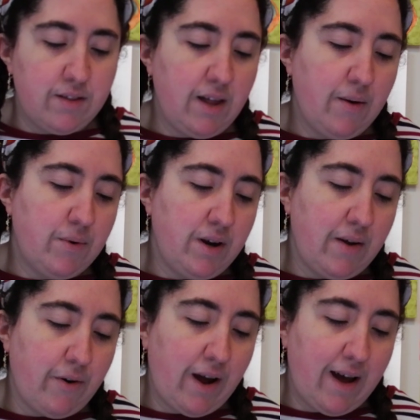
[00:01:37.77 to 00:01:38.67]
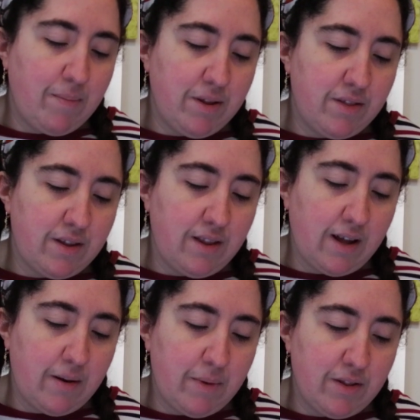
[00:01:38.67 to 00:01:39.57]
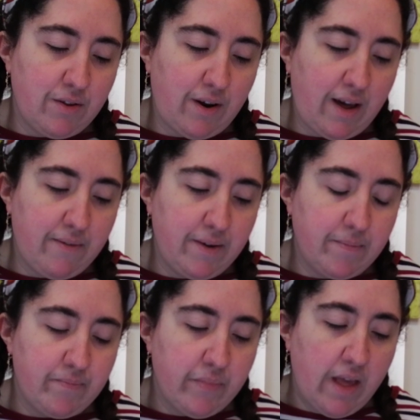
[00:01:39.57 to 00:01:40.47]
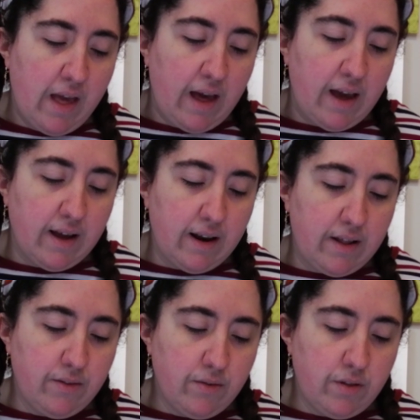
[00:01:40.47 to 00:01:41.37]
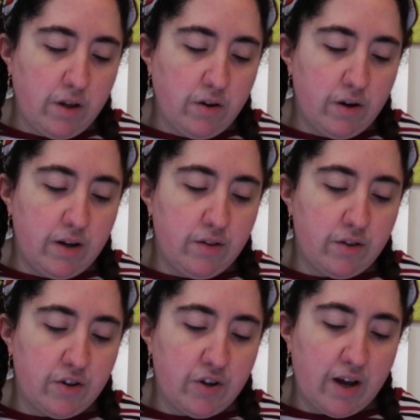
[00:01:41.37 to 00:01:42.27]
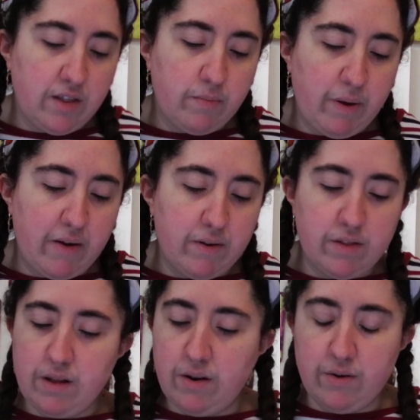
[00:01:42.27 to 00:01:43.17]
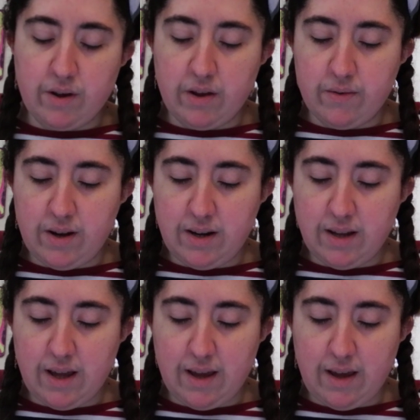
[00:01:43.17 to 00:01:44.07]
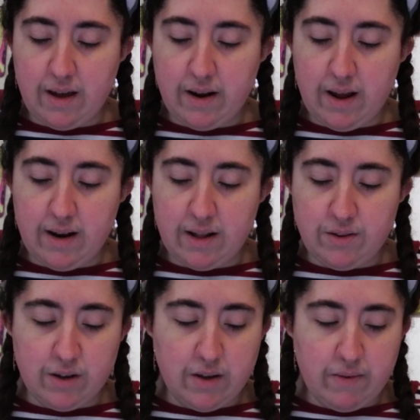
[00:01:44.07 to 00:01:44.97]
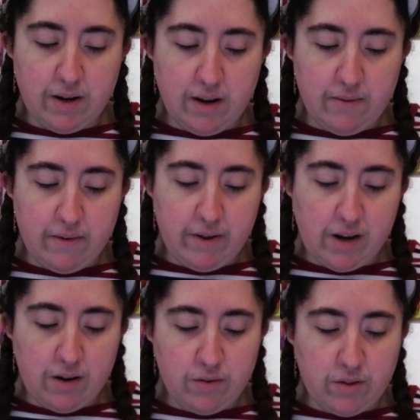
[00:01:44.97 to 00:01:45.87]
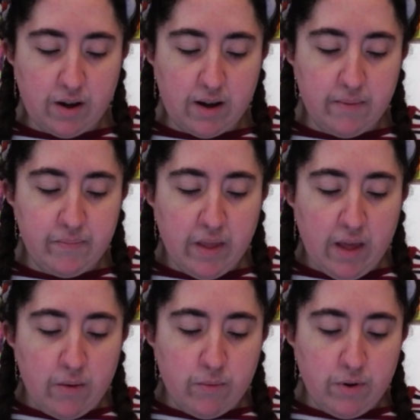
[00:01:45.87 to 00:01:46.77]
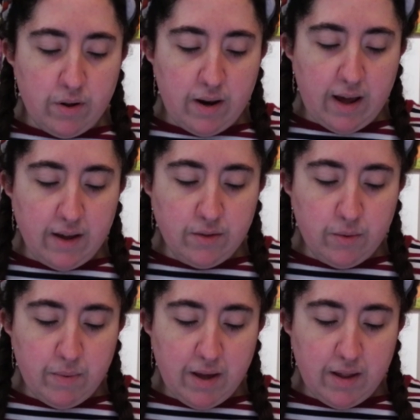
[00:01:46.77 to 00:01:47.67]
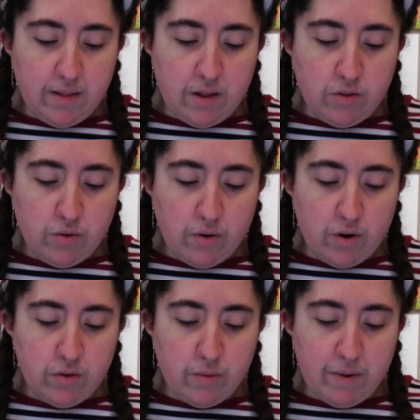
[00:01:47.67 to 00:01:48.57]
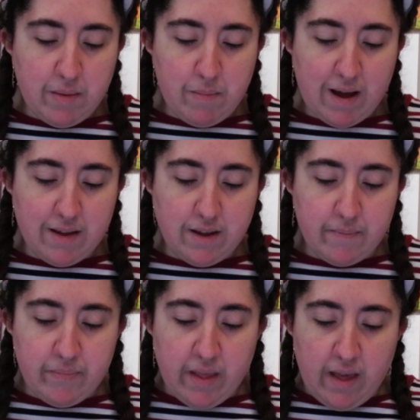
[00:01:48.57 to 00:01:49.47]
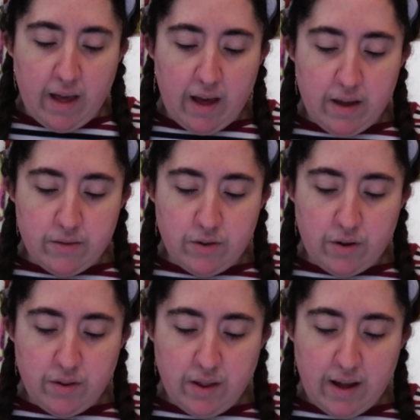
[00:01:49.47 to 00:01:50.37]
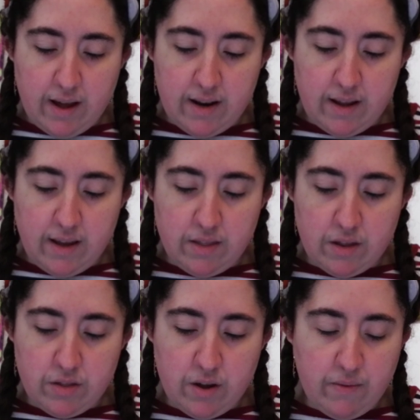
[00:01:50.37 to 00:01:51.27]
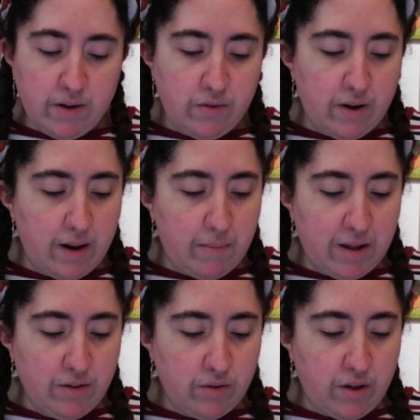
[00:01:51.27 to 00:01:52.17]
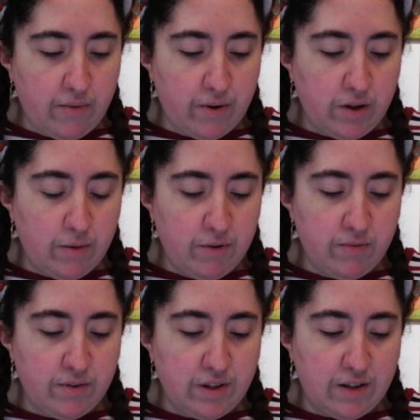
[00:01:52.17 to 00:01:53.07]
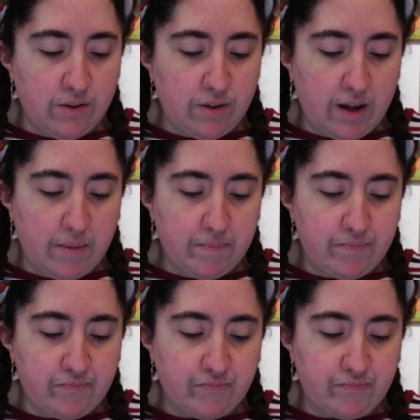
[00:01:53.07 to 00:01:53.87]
That will never happen, said the elemental, laughing. I am glad to see you are in such high spirits, said Loki, grinning, and he added, and after giving it a very little thought, would you like to be the source of my magic? I am told that it's a service you elementals offer humans from time to time.